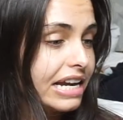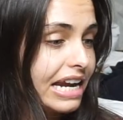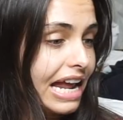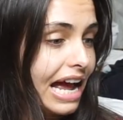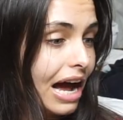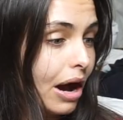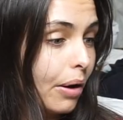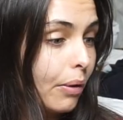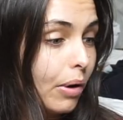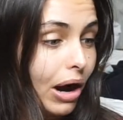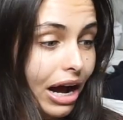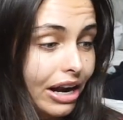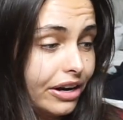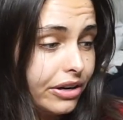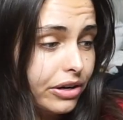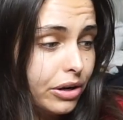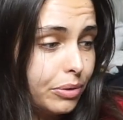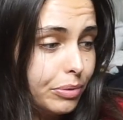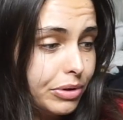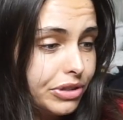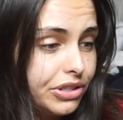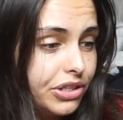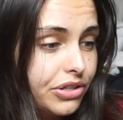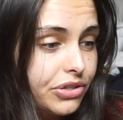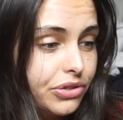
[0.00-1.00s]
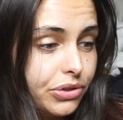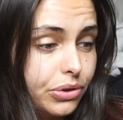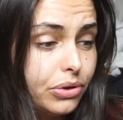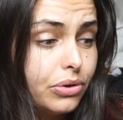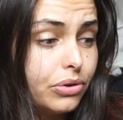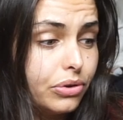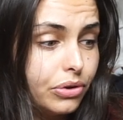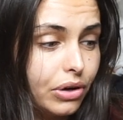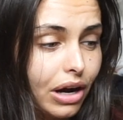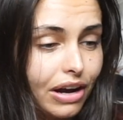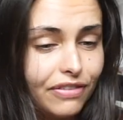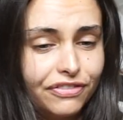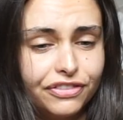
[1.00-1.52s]
now I don't know what to
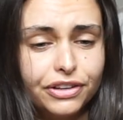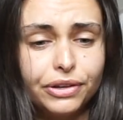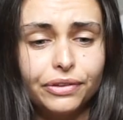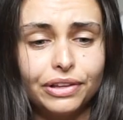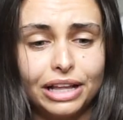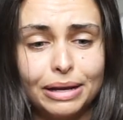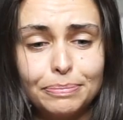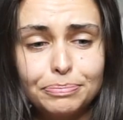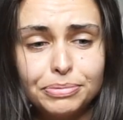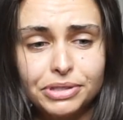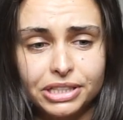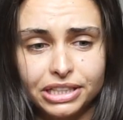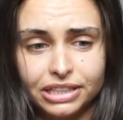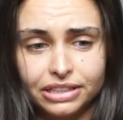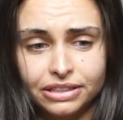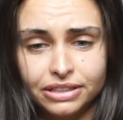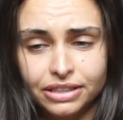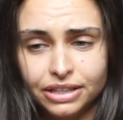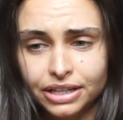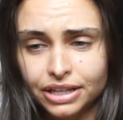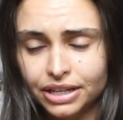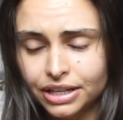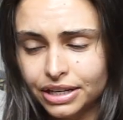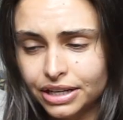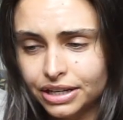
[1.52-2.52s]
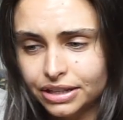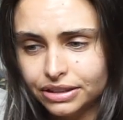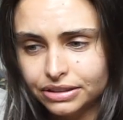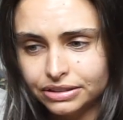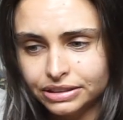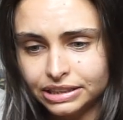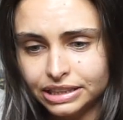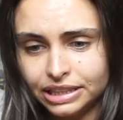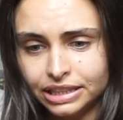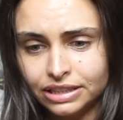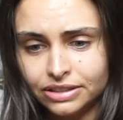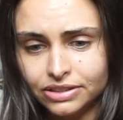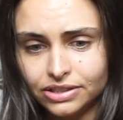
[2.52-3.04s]
do. I feel empty on
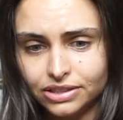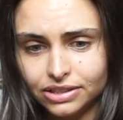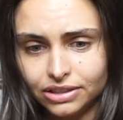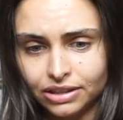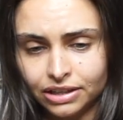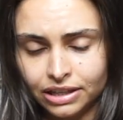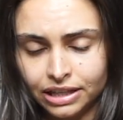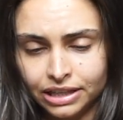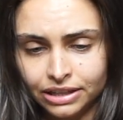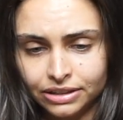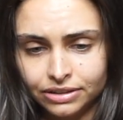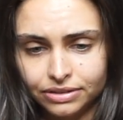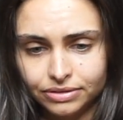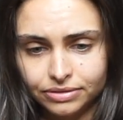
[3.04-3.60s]
the inside.